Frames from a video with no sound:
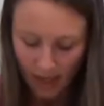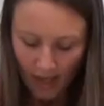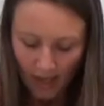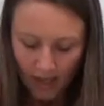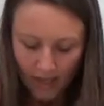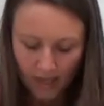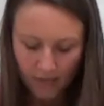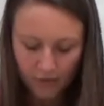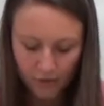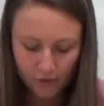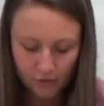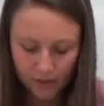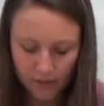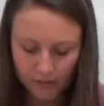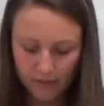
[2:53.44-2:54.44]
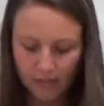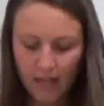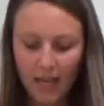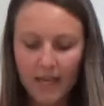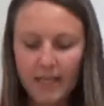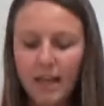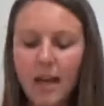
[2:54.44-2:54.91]
and you're going to
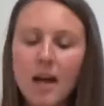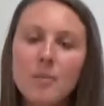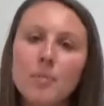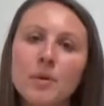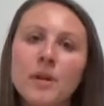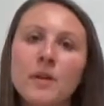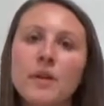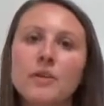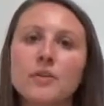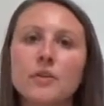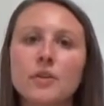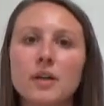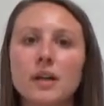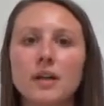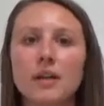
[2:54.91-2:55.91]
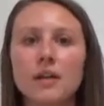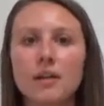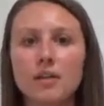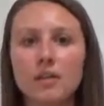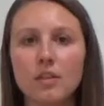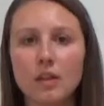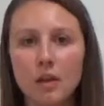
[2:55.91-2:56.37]
line up your
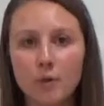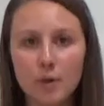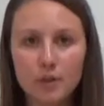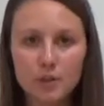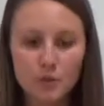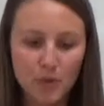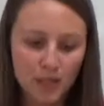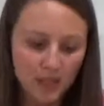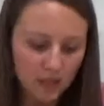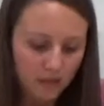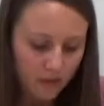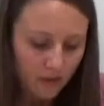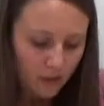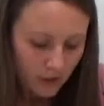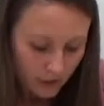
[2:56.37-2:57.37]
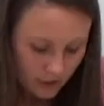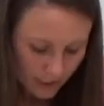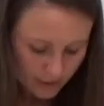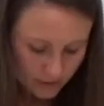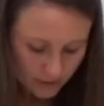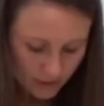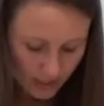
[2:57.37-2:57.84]
lower joint in the
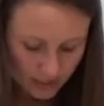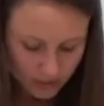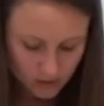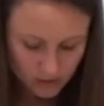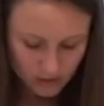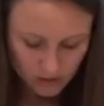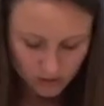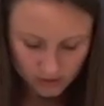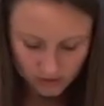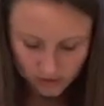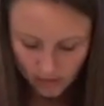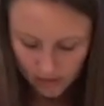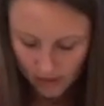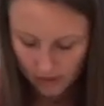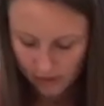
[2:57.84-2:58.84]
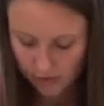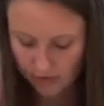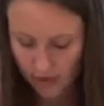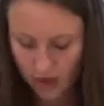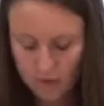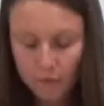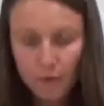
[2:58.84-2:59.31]
correct direction so that you're
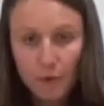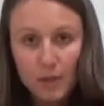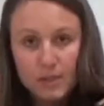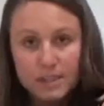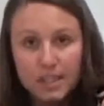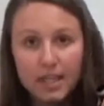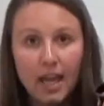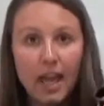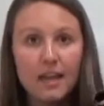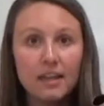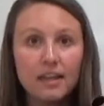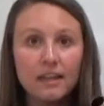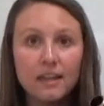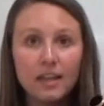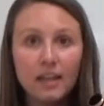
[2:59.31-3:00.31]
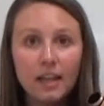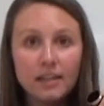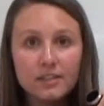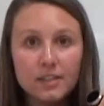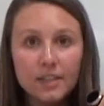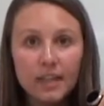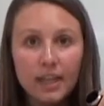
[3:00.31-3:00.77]
not forcing anything
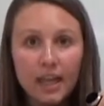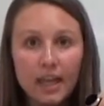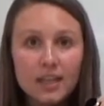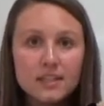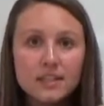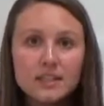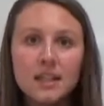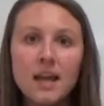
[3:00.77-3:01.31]
into the case.